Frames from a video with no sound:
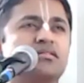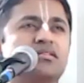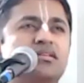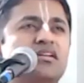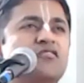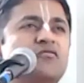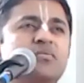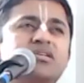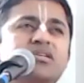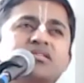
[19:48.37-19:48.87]

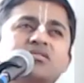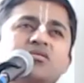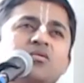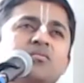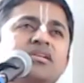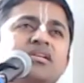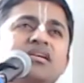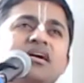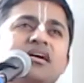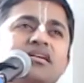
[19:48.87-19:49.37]
There have been
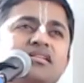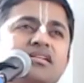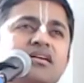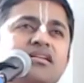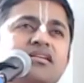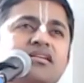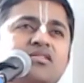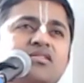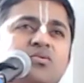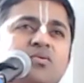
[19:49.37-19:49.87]
so many
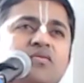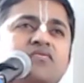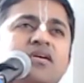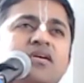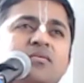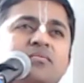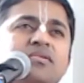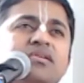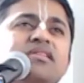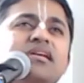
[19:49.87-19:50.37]
Acharyas who
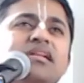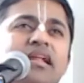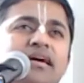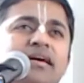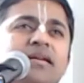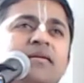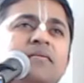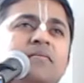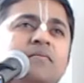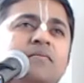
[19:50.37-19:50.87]
have come in the
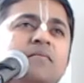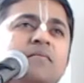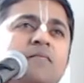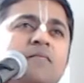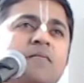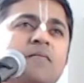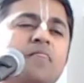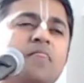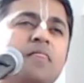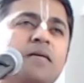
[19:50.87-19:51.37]
line,
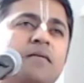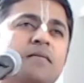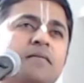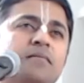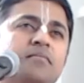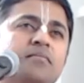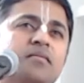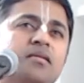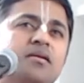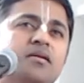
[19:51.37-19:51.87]

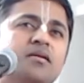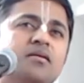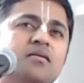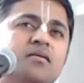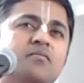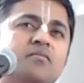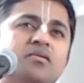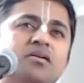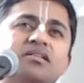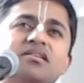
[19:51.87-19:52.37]

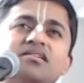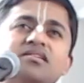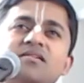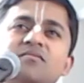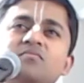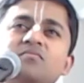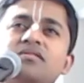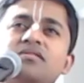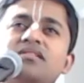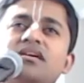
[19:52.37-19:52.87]
but the
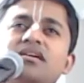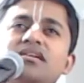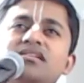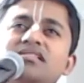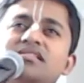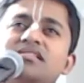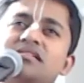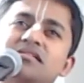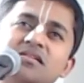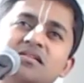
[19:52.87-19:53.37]

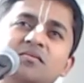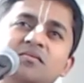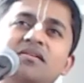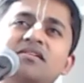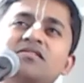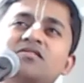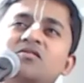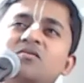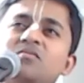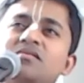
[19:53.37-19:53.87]
Sampradaya still
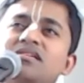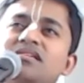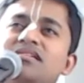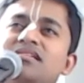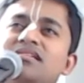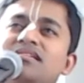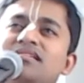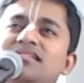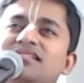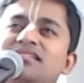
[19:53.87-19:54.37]
remains to be
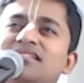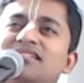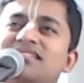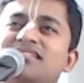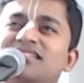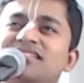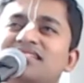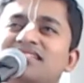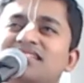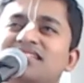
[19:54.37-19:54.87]
a
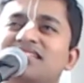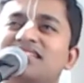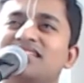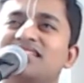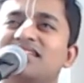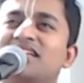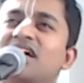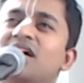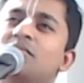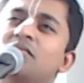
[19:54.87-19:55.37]

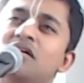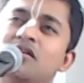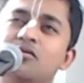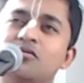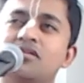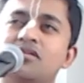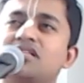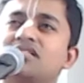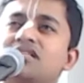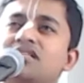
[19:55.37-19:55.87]

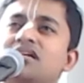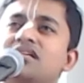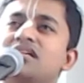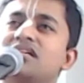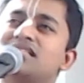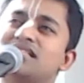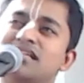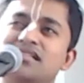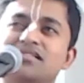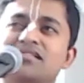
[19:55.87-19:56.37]

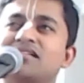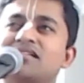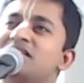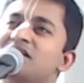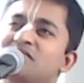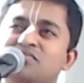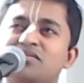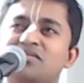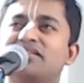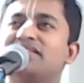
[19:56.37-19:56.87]
Ramanujacharya-centric
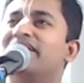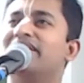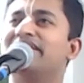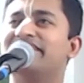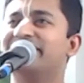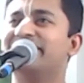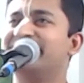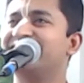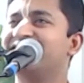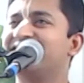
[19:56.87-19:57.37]

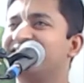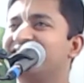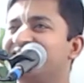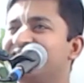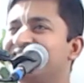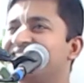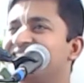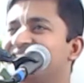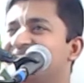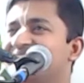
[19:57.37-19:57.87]
Sampradaya.
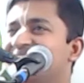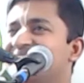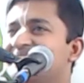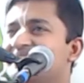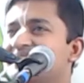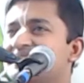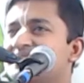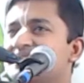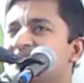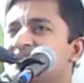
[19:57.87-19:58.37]

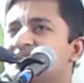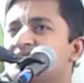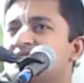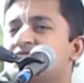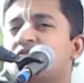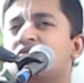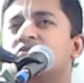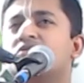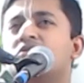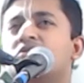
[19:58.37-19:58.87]

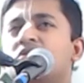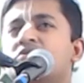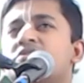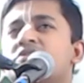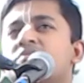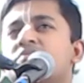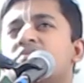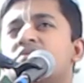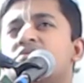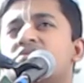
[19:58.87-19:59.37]
For the
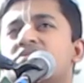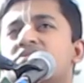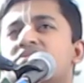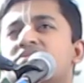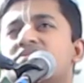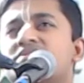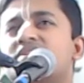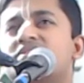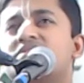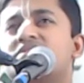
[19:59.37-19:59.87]

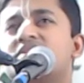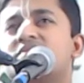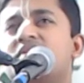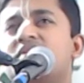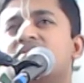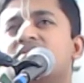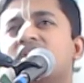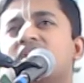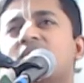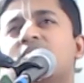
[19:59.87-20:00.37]
contributions that Sripad